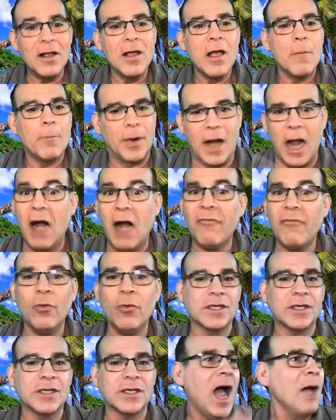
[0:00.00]
But everyone
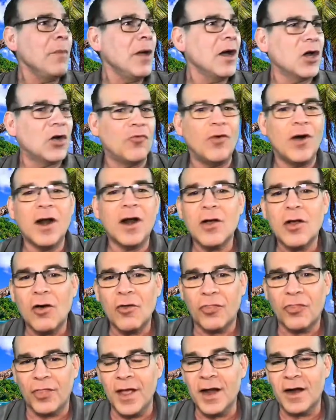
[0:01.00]
says, "Oh, I'm a
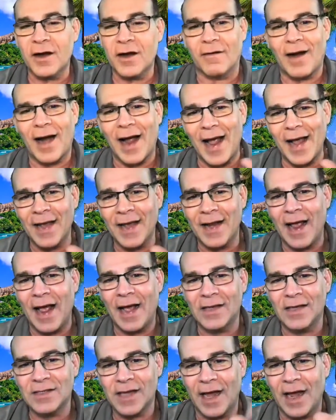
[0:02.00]
critical thinker." I can
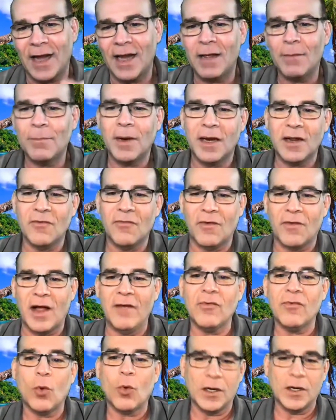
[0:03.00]
ask anybody
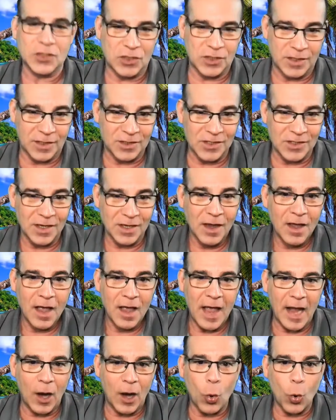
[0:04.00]
5 questions
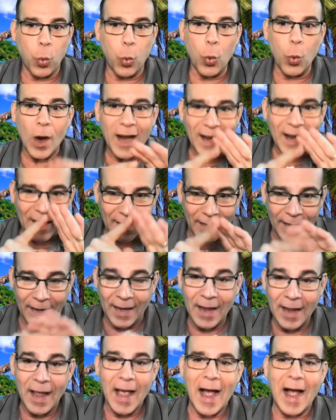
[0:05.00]
and quickly
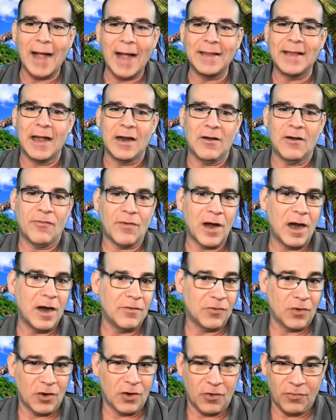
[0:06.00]
identify if
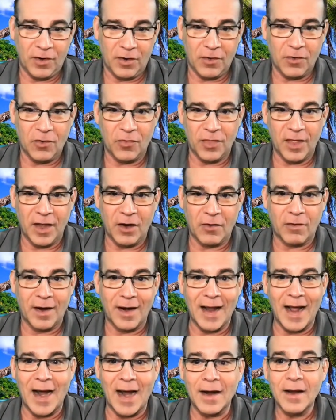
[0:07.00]
they're a critical thinker or
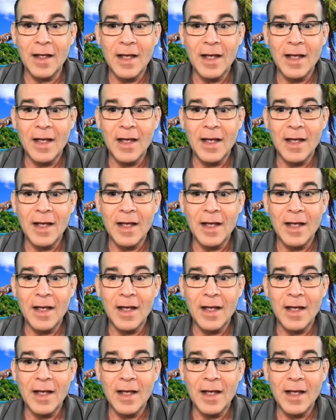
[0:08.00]
not.